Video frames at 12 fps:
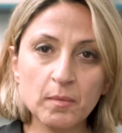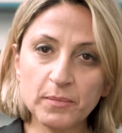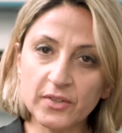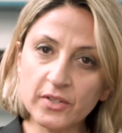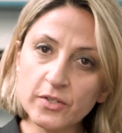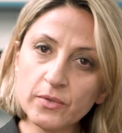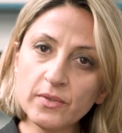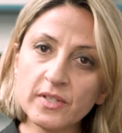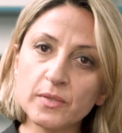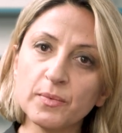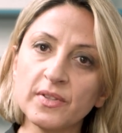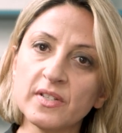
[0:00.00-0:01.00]
But they do
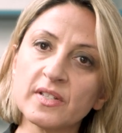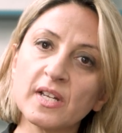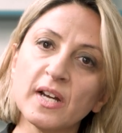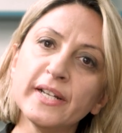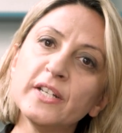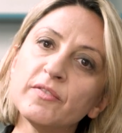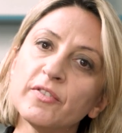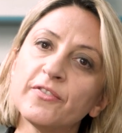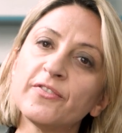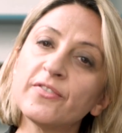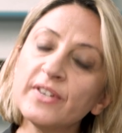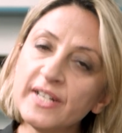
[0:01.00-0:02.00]
this with this kind of a
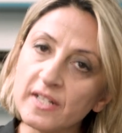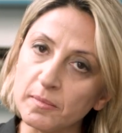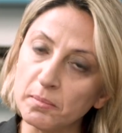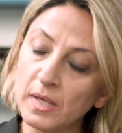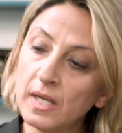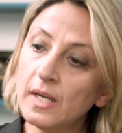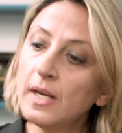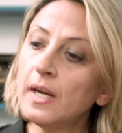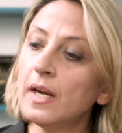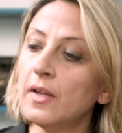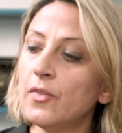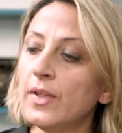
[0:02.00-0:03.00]
freedom
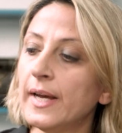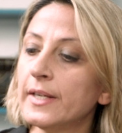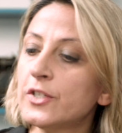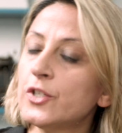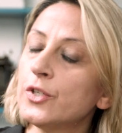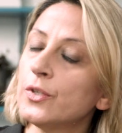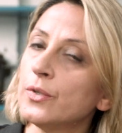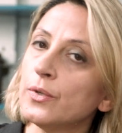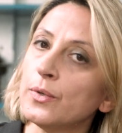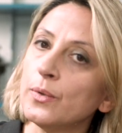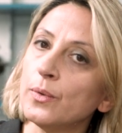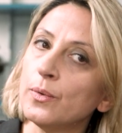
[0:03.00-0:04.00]
that
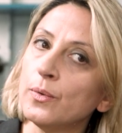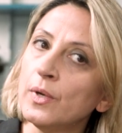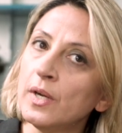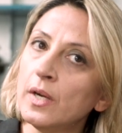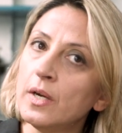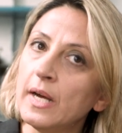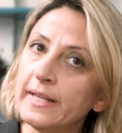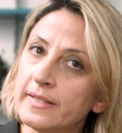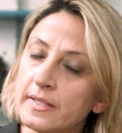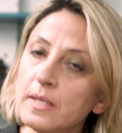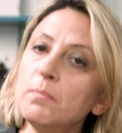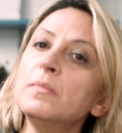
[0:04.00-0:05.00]
to, at
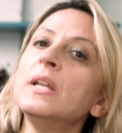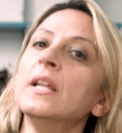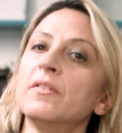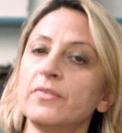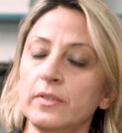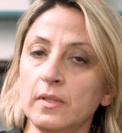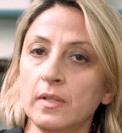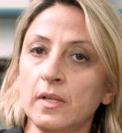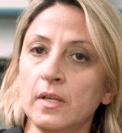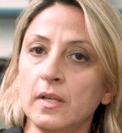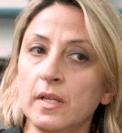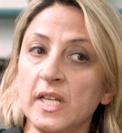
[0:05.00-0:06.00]
some level,
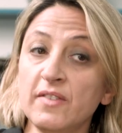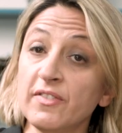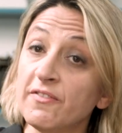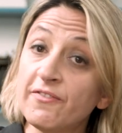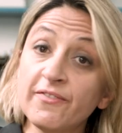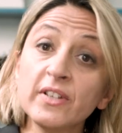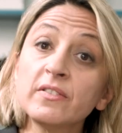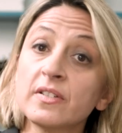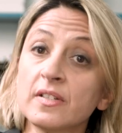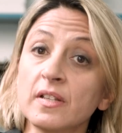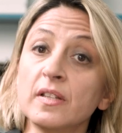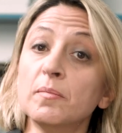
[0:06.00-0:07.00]
even
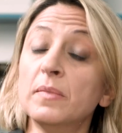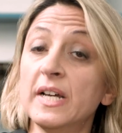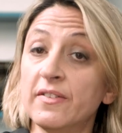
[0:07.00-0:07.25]
feels to them